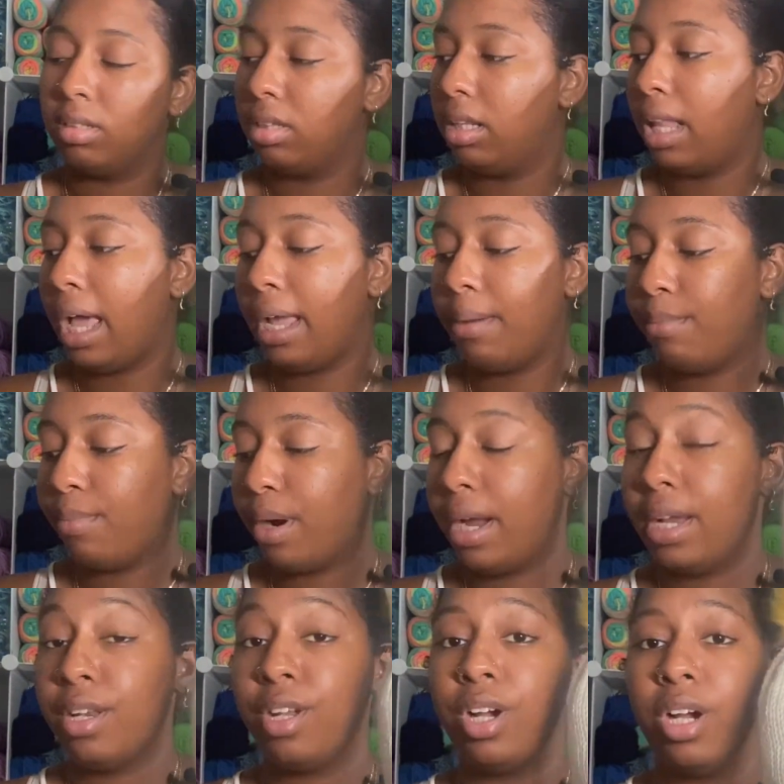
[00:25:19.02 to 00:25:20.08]
Lion
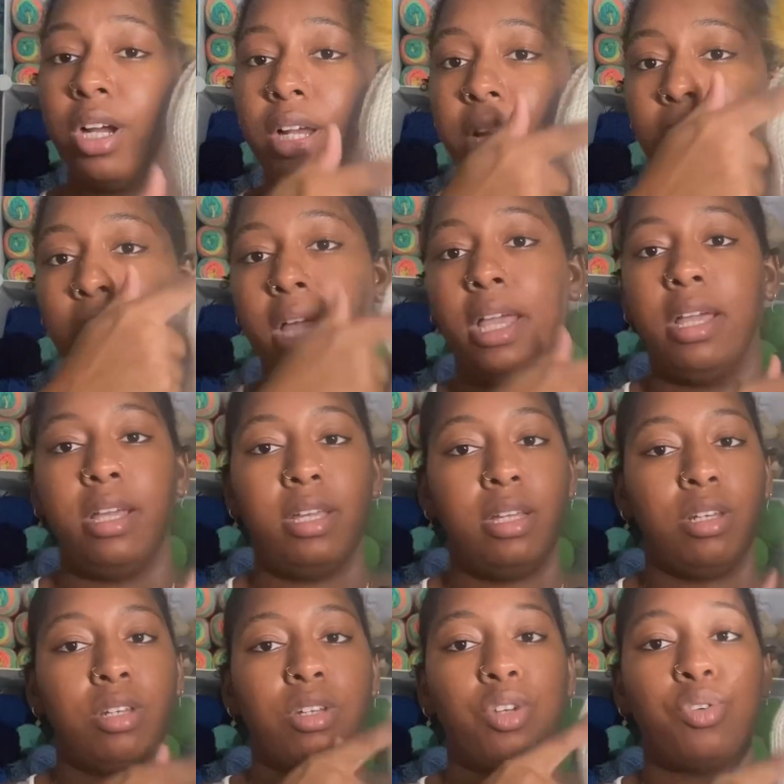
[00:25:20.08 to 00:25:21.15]
Brand yarn
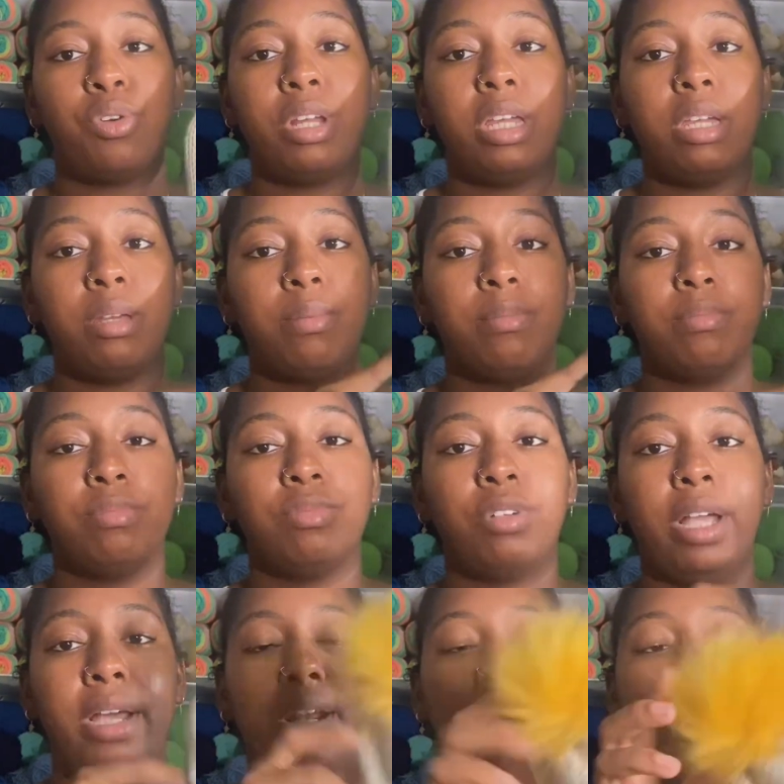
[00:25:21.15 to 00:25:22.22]
and cream
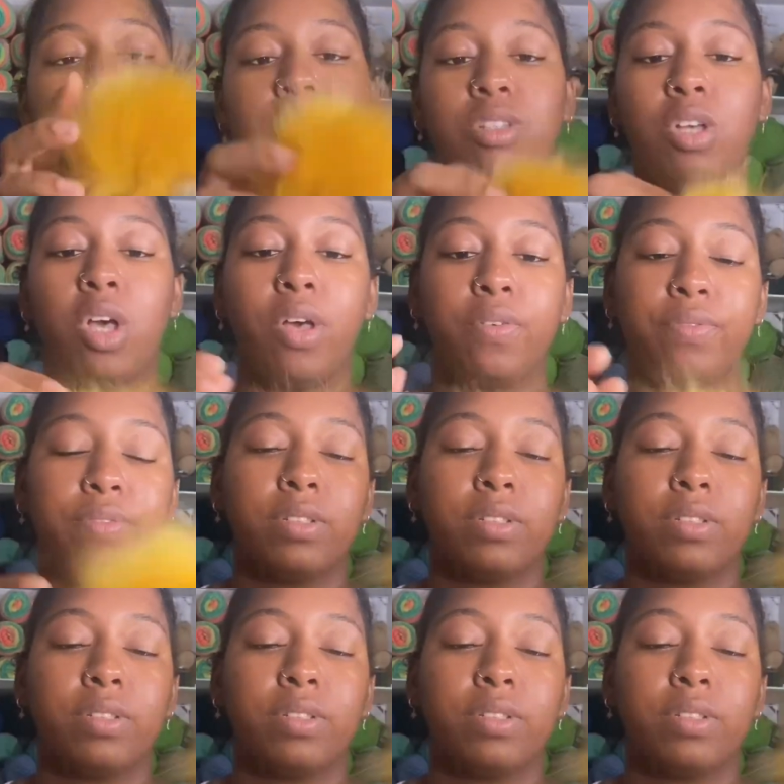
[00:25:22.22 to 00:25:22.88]
Red Heart Soft.